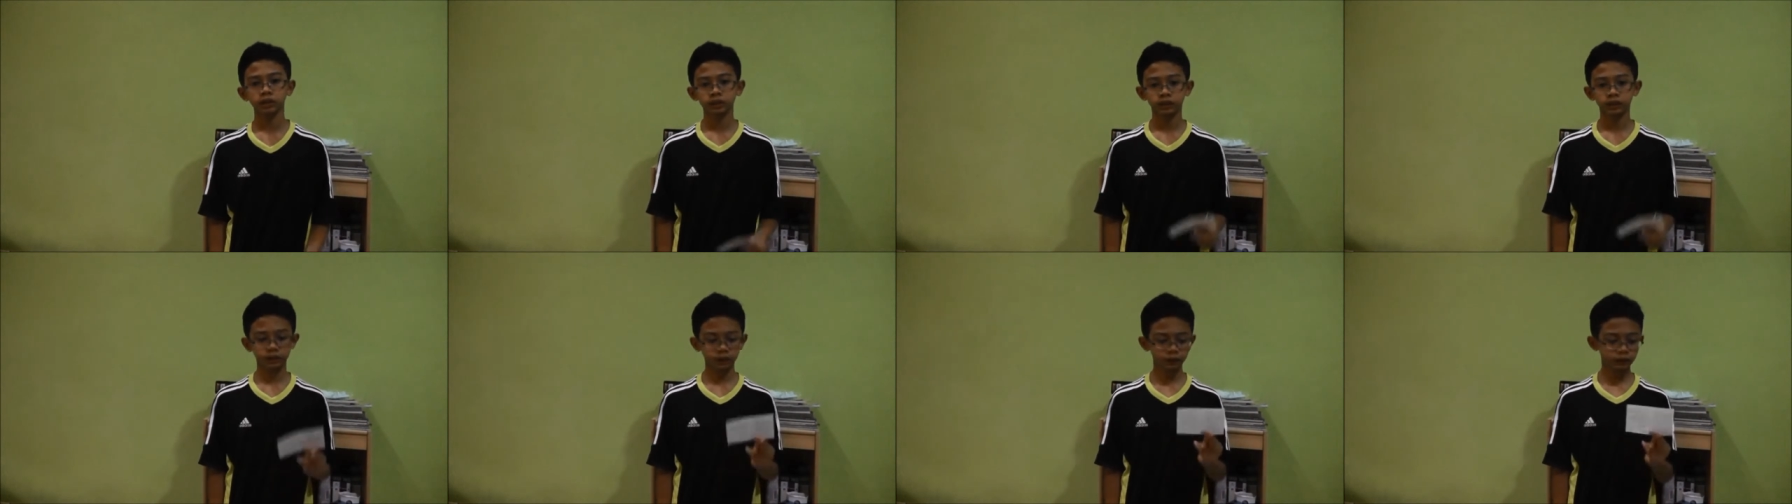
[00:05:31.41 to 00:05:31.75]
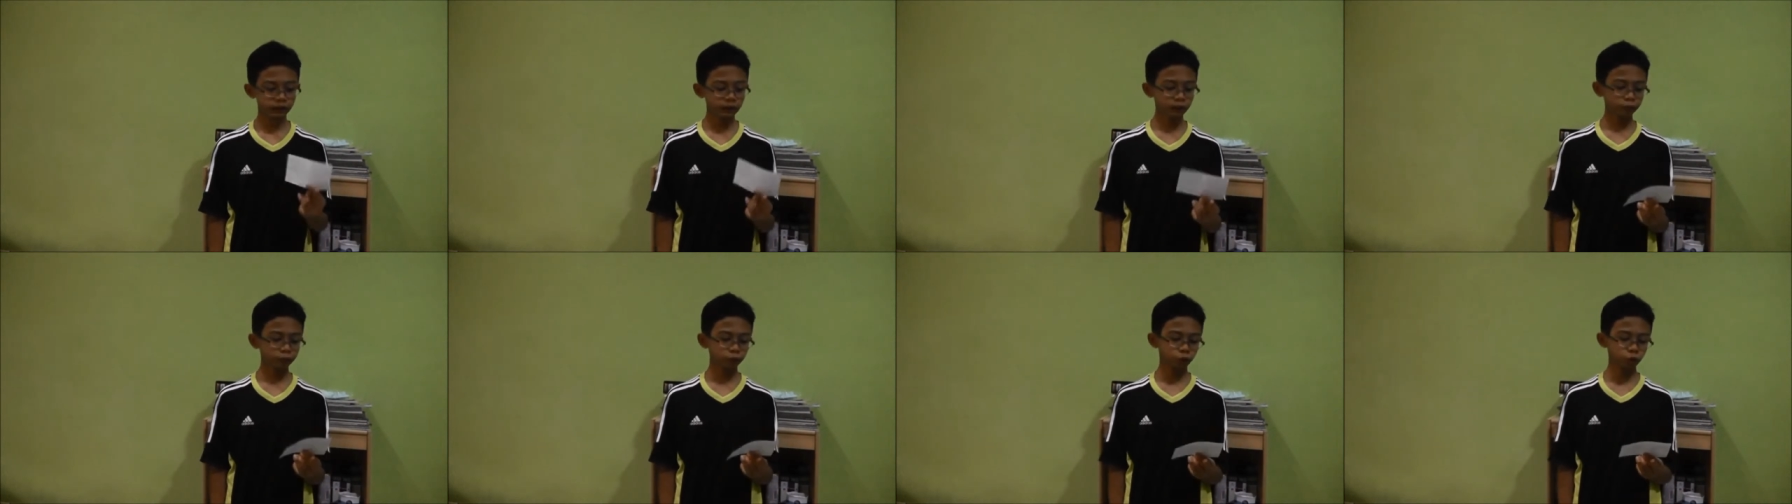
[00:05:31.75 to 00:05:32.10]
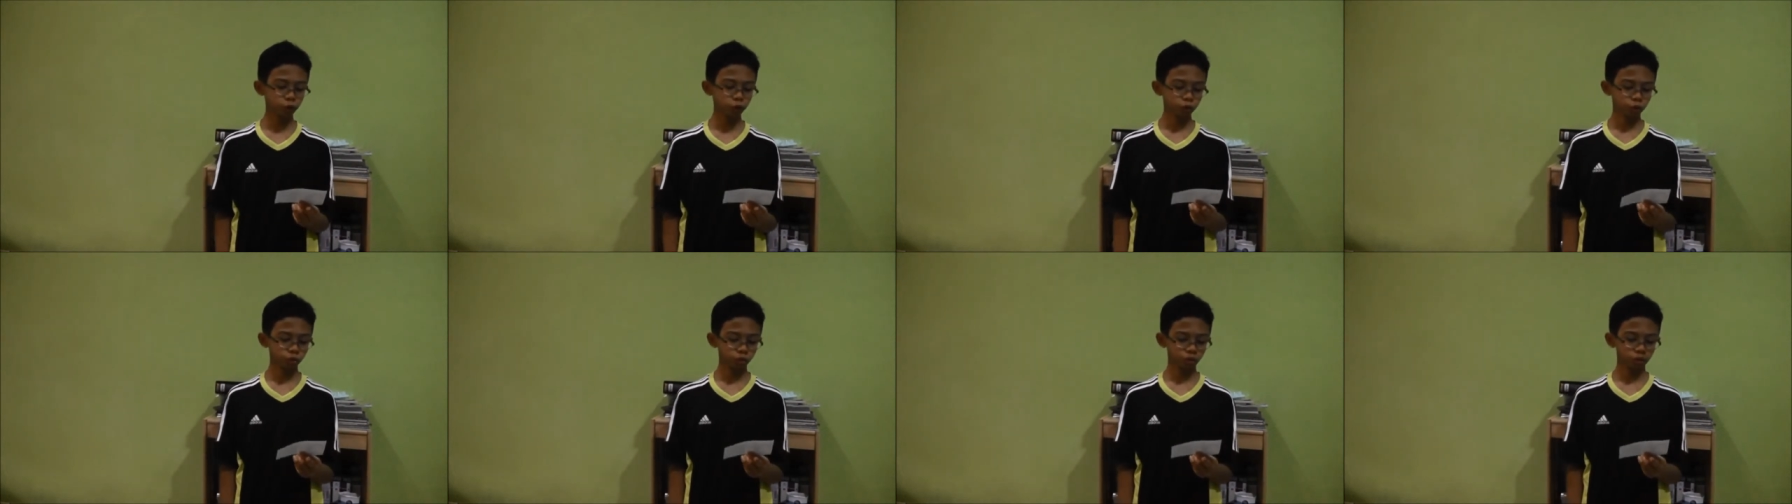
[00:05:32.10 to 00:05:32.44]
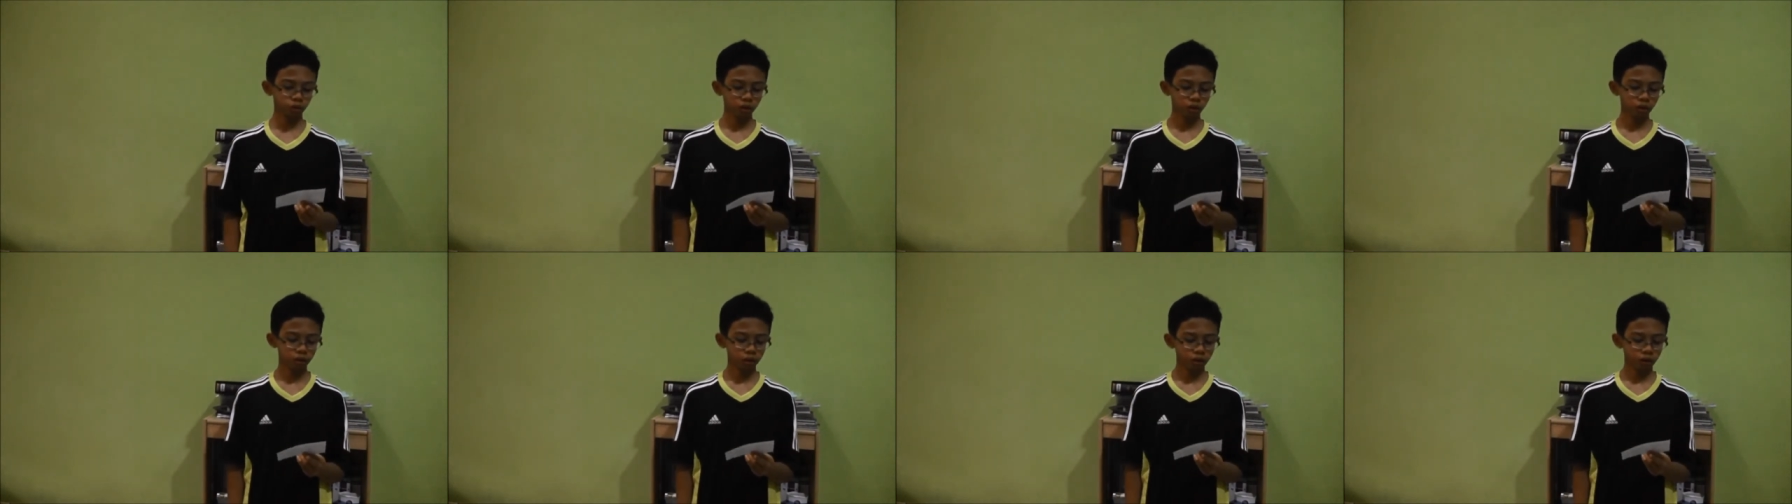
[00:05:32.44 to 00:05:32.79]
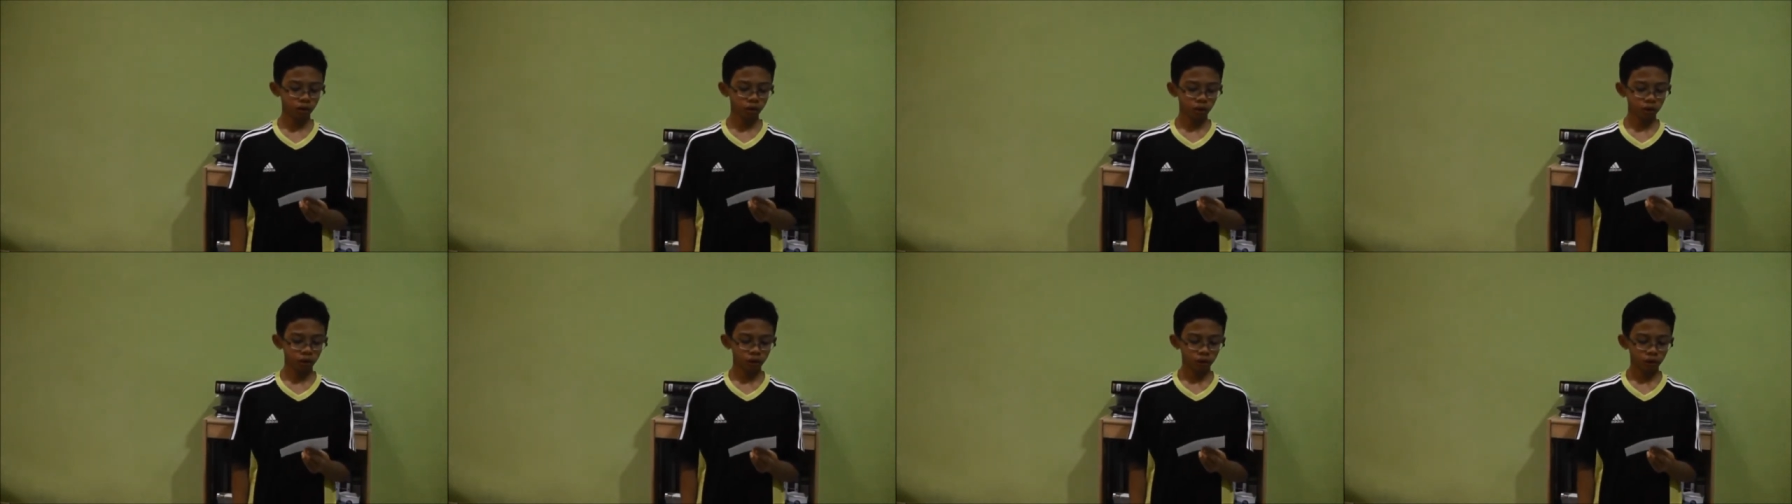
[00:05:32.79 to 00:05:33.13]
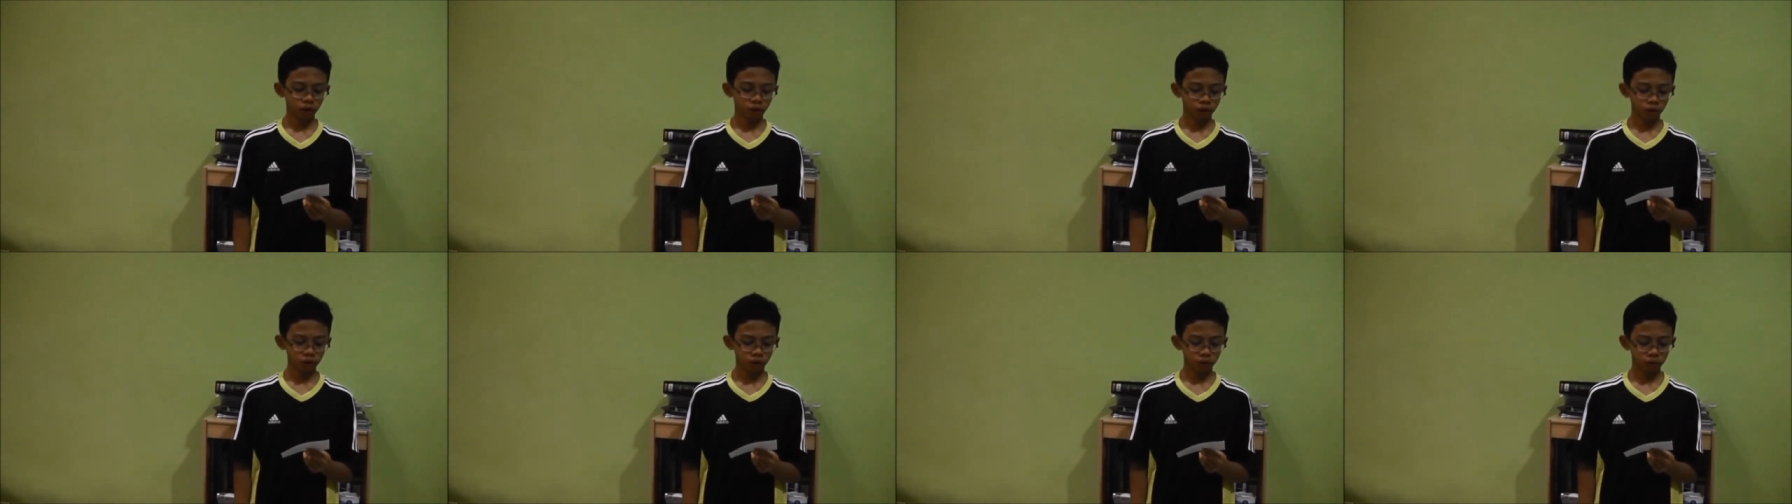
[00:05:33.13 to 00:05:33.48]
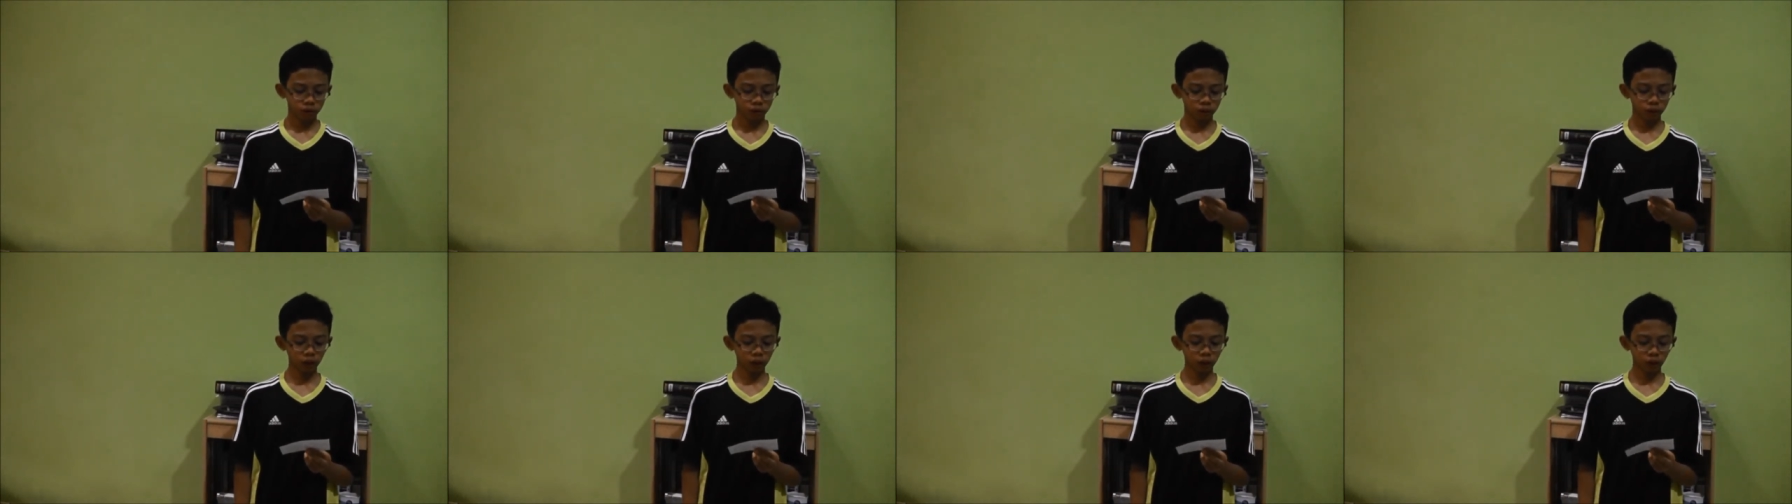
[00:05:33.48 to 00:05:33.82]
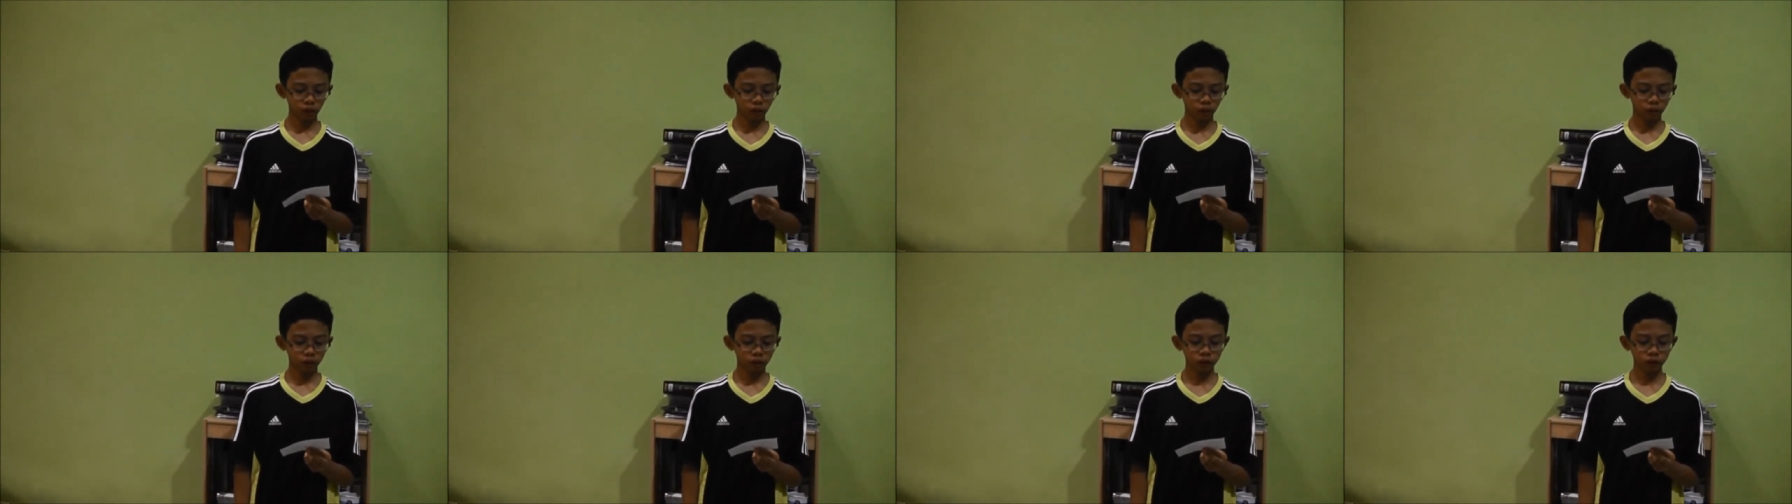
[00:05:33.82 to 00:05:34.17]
Step two, now